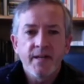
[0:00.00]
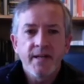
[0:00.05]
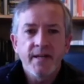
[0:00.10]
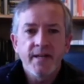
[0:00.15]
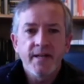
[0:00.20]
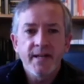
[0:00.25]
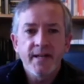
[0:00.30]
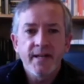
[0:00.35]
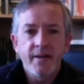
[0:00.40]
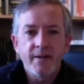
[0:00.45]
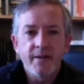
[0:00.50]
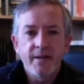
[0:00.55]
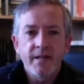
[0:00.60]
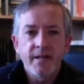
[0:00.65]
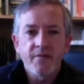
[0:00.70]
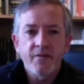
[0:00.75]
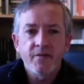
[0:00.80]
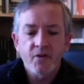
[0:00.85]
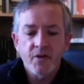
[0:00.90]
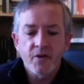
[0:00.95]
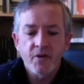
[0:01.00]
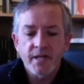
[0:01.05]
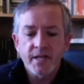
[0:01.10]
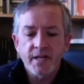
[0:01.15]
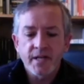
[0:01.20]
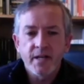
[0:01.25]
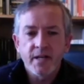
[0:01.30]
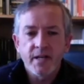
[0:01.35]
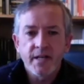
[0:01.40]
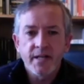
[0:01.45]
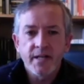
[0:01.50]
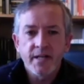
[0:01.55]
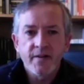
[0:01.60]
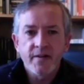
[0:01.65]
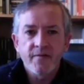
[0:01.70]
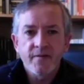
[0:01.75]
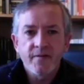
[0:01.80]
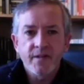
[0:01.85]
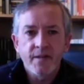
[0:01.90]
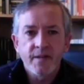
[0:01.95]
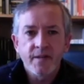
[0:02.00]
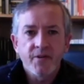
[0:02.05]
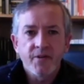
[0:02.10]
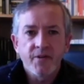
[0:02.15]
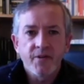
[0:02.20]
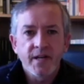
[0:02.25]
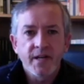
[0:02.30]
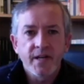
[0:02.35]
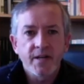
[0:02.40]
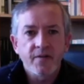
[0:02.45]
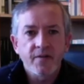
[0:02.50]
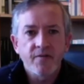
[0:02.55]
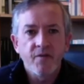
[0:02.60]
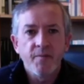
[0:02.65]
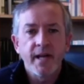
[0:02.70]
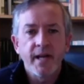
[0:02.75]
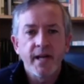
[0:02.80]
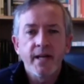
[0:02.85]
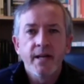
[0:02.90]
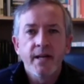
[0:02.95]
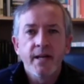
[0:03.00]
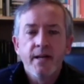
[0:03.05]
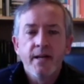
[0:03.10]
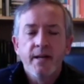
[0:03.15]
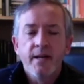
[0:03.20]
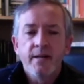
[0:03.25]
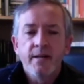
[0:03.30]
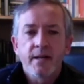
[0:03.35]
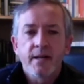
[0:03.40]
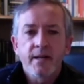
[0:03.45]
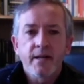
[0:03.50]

you know, in a different context, slightly diff- similar things for me. You